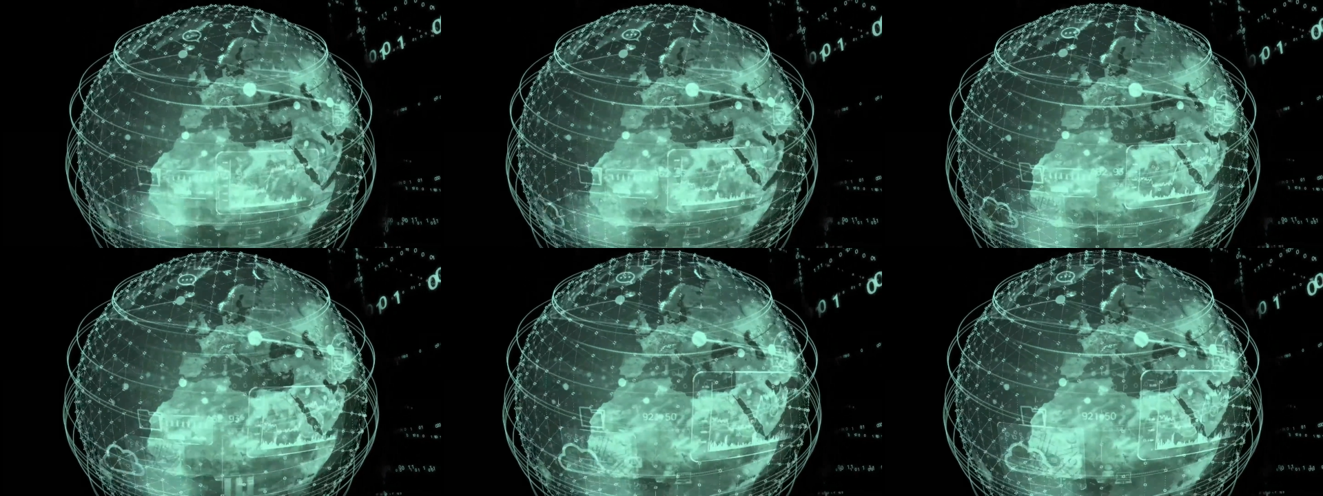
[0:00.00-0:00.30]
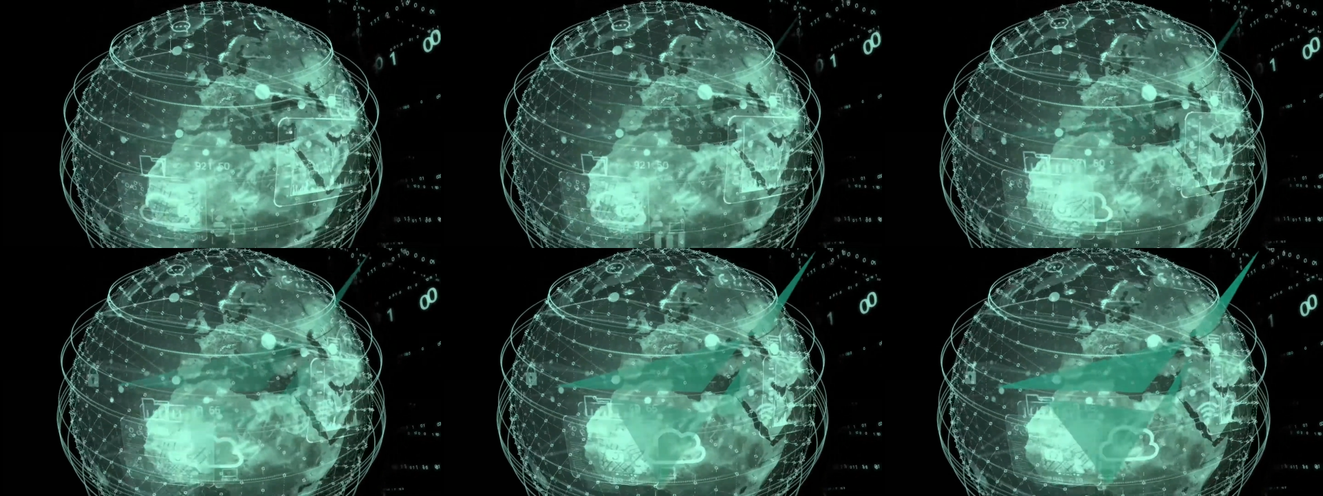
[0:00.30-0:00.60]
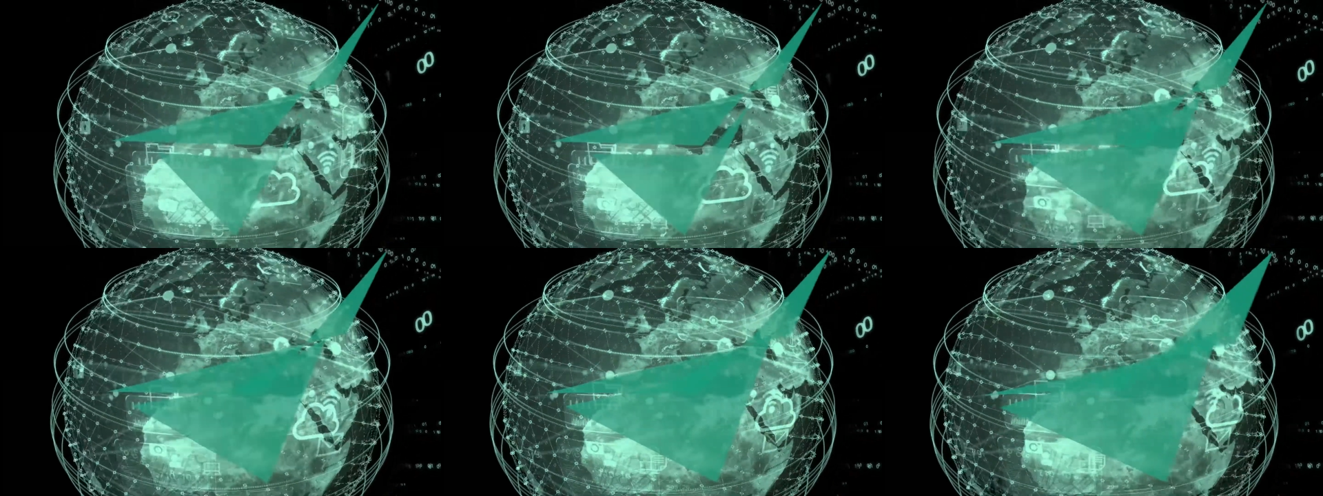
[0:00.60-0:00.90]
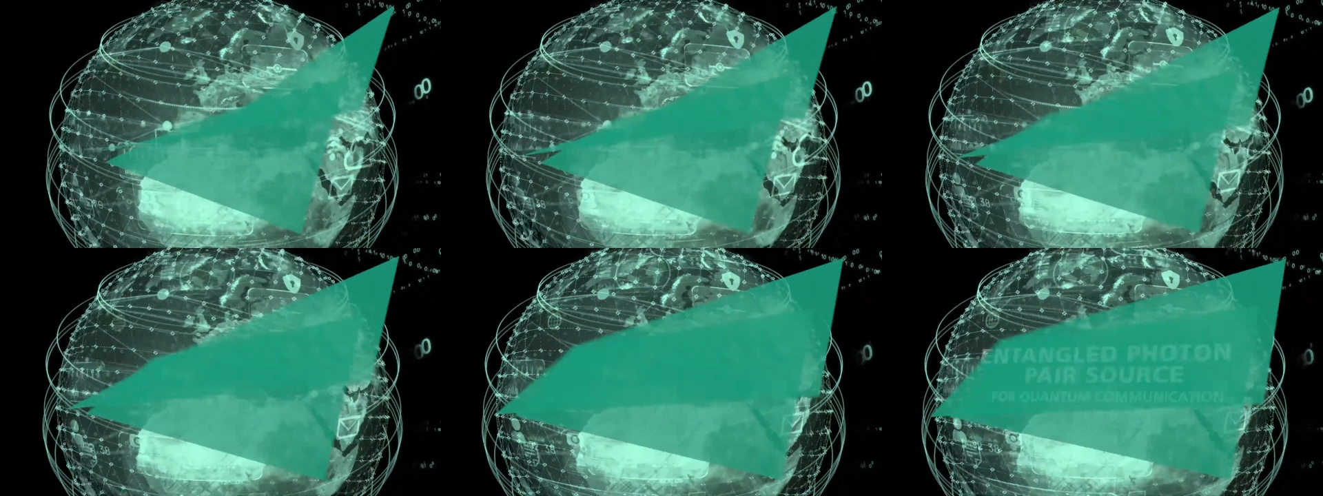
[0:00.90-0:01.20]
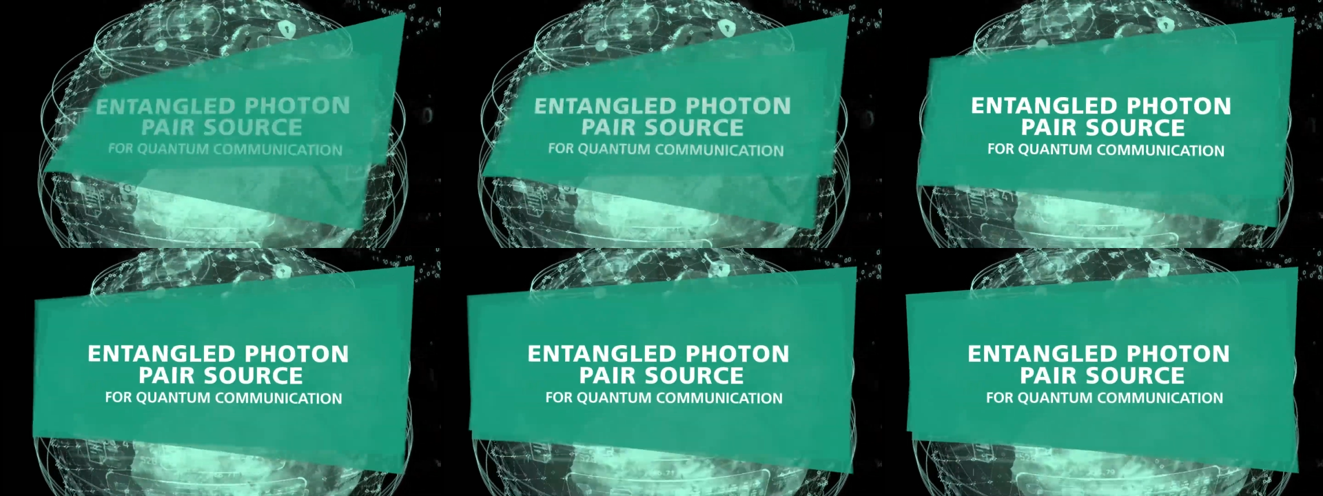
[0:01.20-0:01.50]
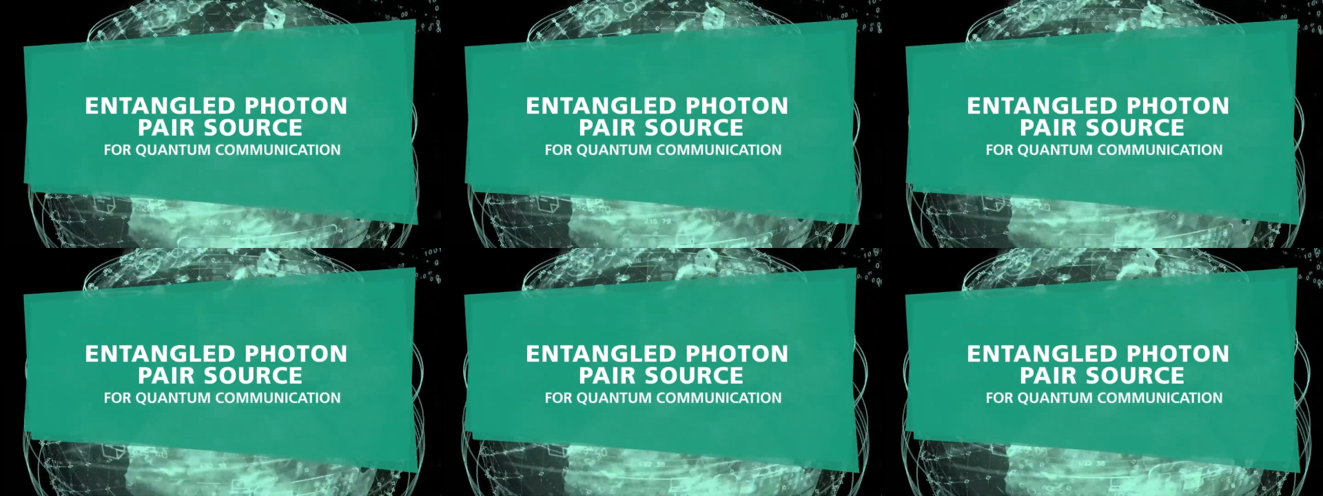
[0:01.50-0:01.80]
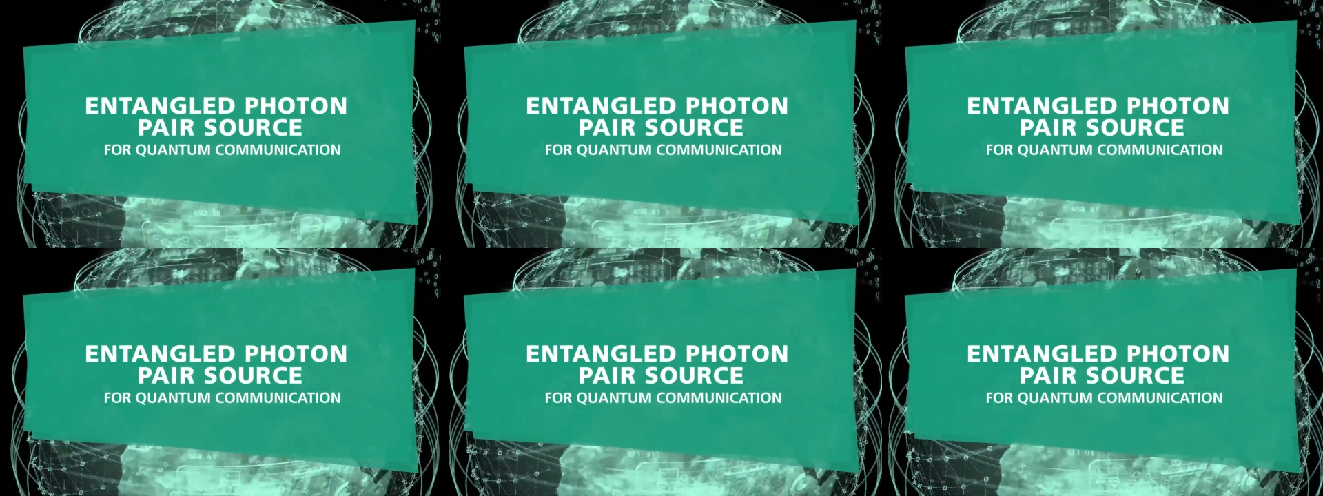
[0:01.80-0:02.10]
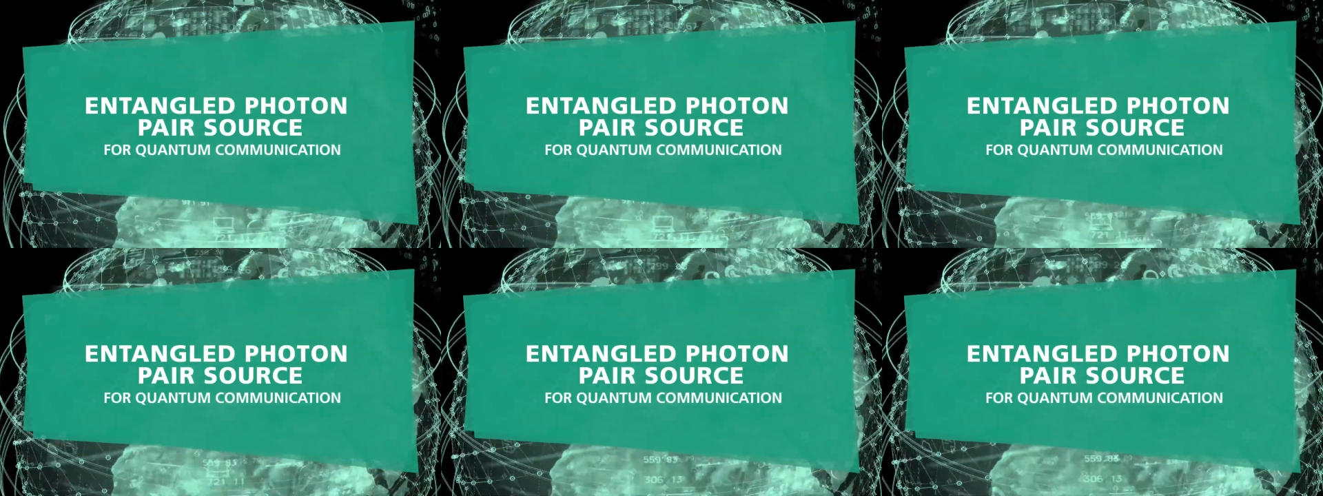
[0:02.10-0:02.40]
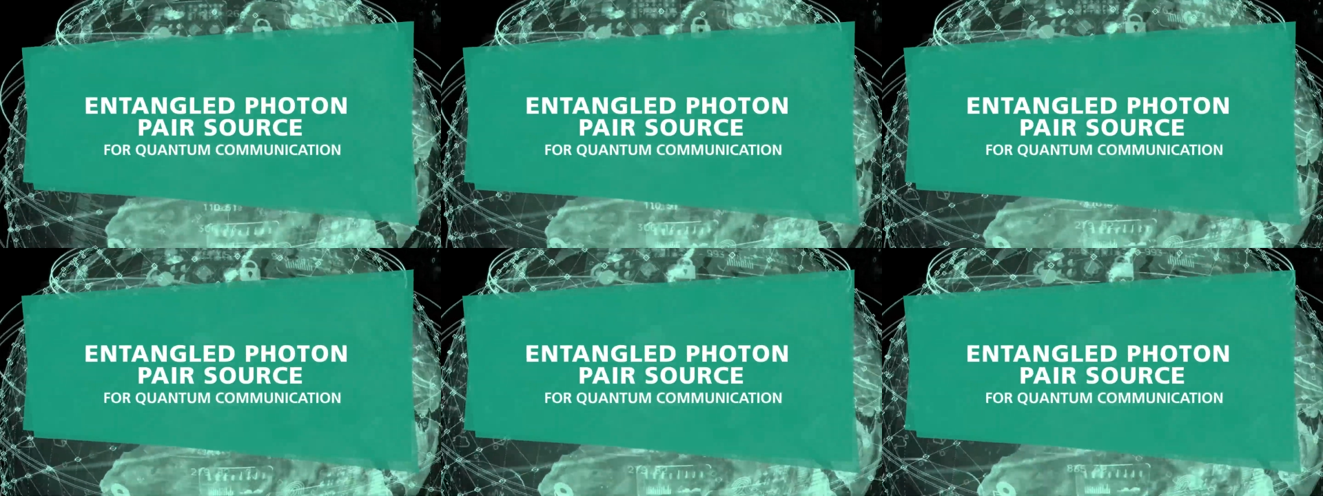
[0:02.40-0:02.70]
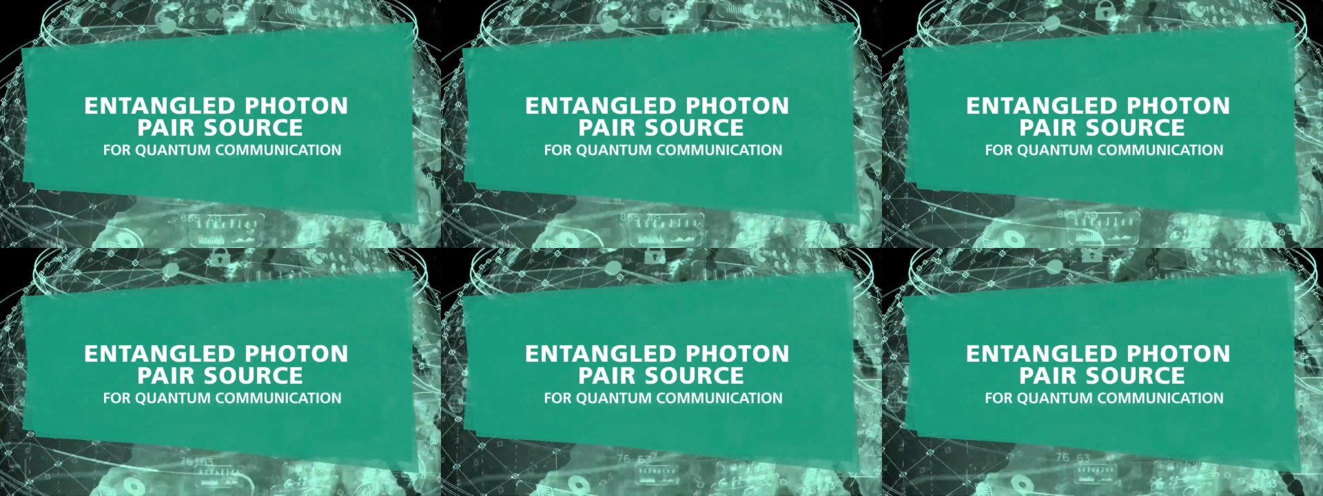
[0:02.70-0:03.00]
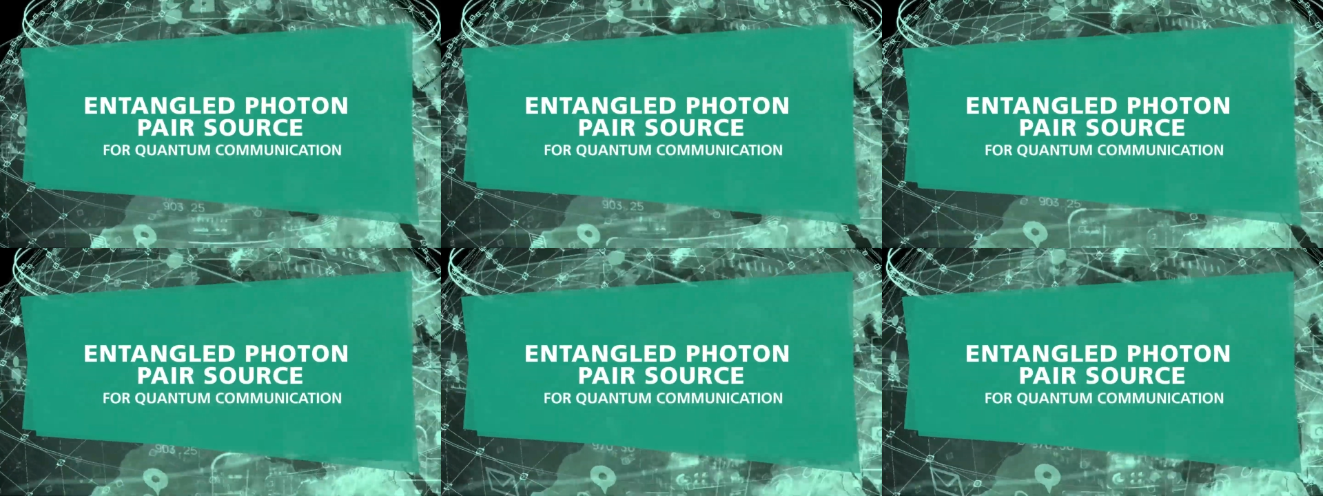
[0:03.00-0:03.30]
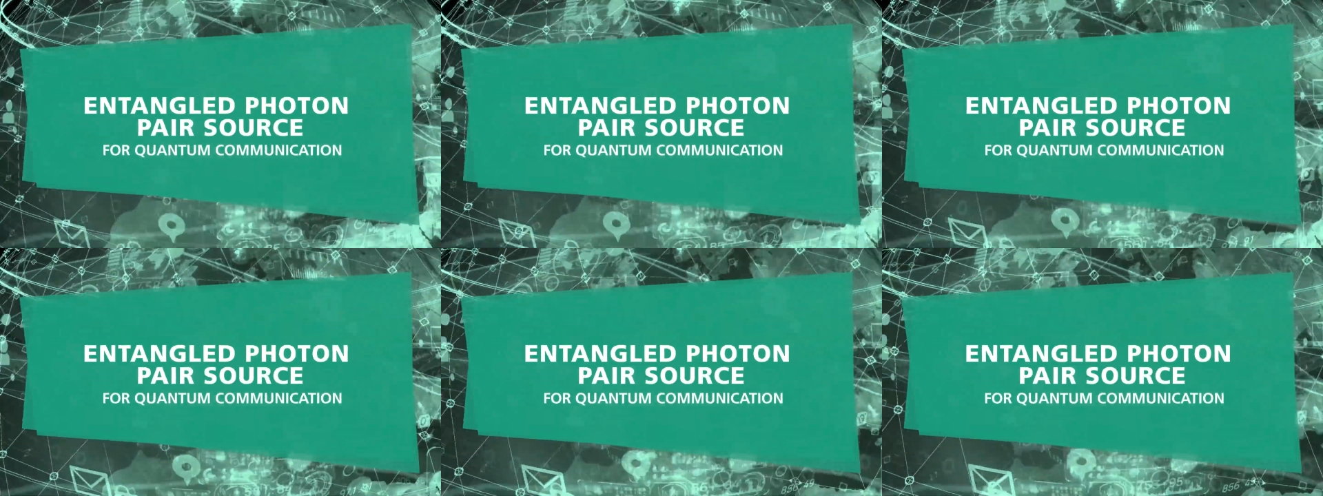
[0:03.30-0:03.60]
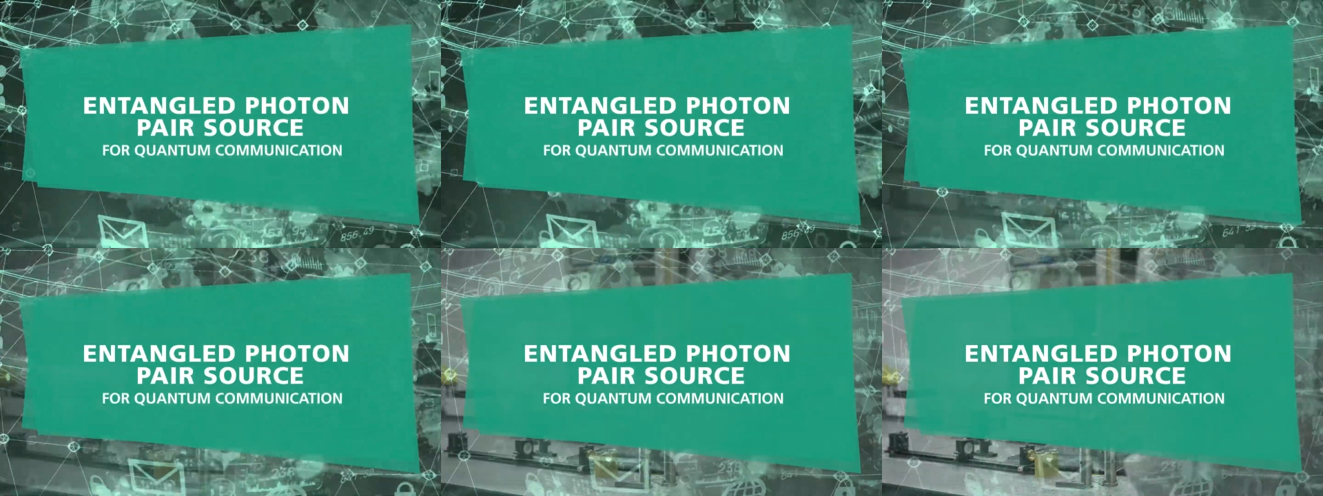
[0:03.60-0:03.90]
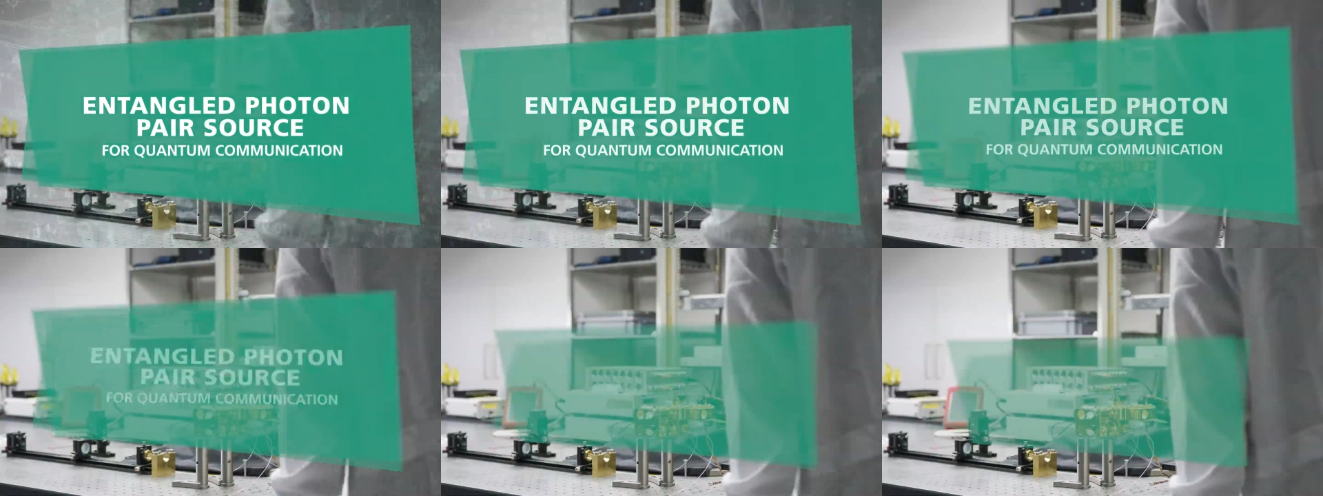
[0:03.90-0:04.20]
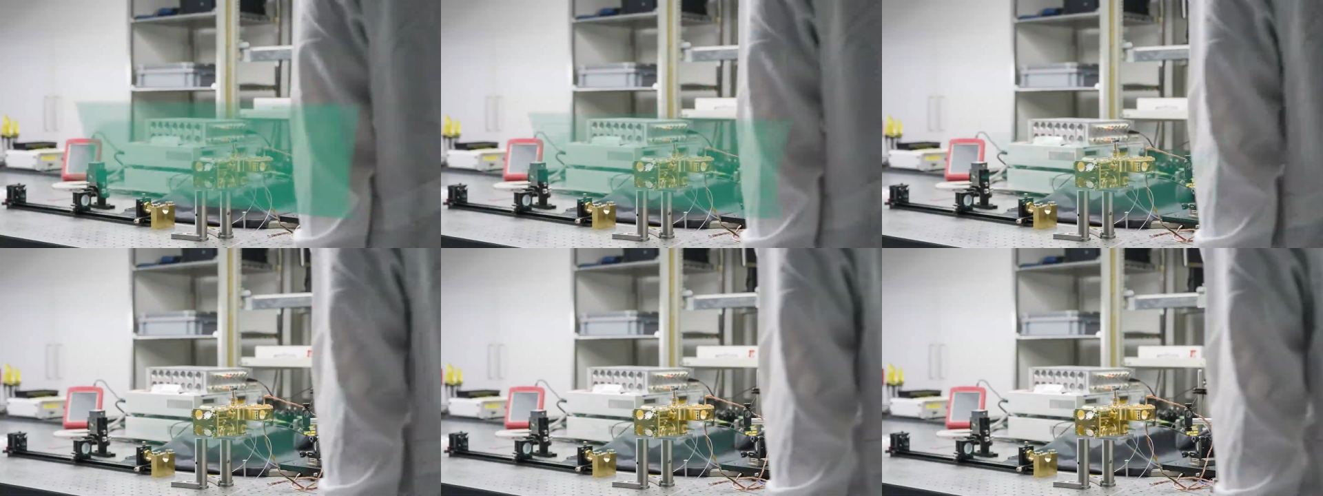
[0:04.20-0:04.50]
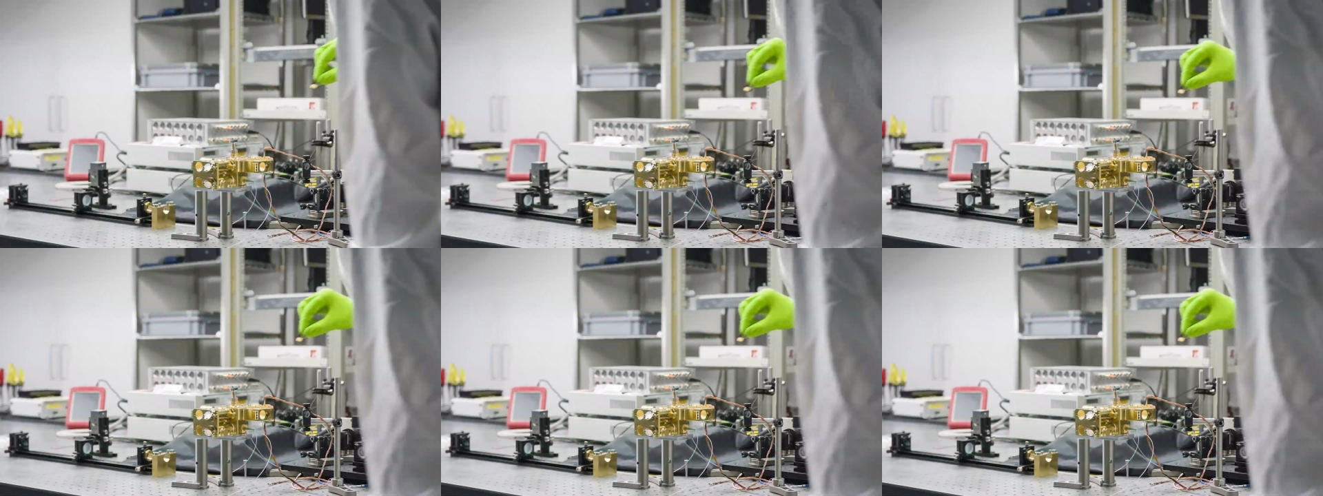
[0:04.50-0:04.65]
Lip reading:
No face is visible, so there are no lips to read.